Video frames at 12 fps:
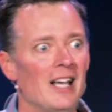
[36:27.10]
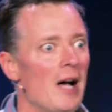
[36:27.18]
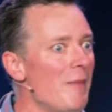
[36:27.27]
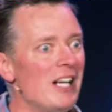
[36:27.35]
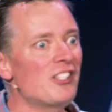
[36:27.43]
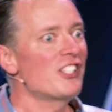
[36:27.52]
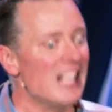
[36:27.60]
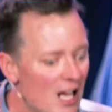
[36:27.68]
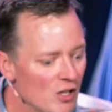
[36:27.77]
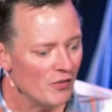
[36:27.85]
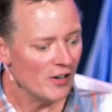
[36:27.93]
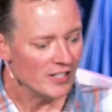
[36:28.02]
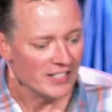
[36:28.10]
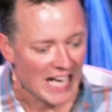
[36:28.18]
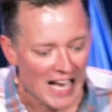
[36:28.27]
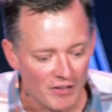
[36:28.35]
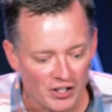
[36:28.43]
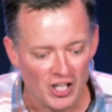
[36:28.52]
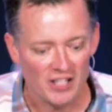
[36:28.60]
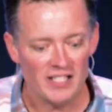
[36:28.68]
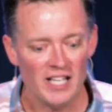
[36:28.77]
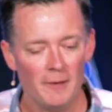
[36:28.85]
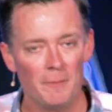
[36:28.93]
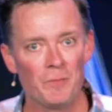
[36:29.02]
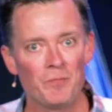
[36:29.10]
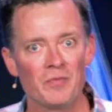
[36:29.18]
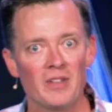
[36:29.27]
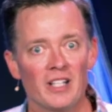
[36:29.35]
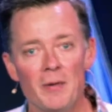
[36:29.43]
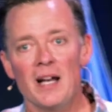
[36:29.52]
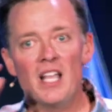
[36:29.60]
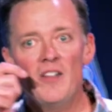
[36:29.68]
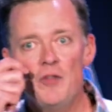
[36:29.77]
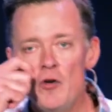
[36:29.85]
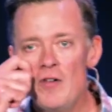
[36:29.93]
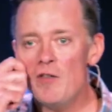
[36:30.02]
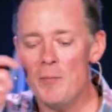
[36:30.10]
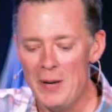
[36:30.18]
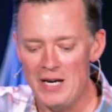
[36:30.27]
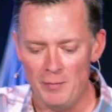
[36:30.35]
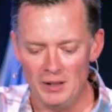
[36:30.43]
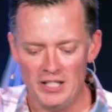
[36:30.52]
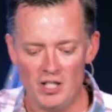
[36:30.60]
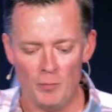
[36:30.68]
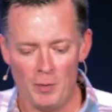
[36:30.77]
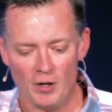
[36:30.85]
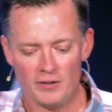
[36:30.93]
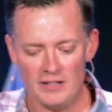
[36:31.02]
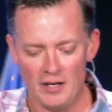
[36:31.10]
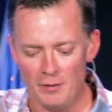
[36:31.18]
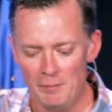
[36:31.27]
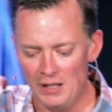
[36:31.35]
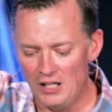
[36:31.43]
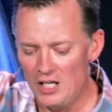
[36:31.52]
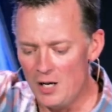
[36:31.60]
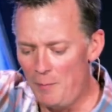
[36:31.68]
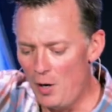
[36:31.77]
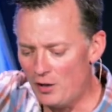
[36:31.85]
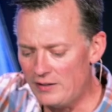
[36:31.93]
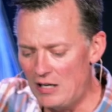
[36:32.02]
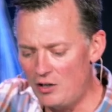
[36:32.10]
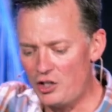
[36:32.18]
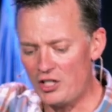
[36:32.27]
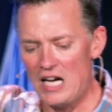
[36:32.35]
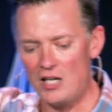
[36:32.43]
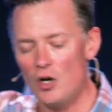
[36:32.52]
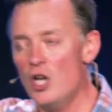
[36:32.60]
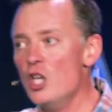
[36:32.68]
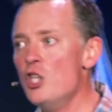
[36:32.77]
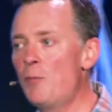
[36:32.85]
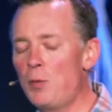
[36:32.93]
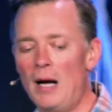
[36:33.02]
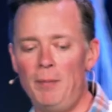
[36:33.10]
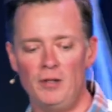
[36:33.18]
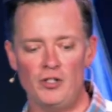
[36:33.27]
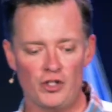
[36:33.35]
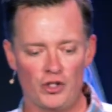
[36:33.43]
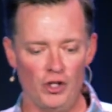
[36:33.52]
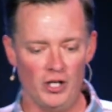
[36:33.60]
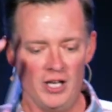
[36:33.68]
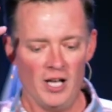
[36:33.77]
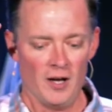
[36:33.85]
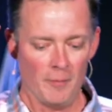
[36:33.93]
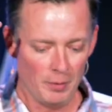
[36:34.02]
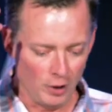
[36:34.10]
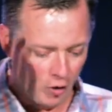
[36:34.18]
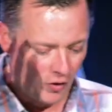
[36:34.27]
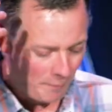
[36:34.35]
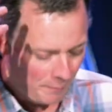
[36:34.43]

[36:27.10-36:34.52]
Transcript: I mean, it sounds very savage, doesn't it? Come on, if you've ever been to Millennium Park down in Chicago, you probably stood below the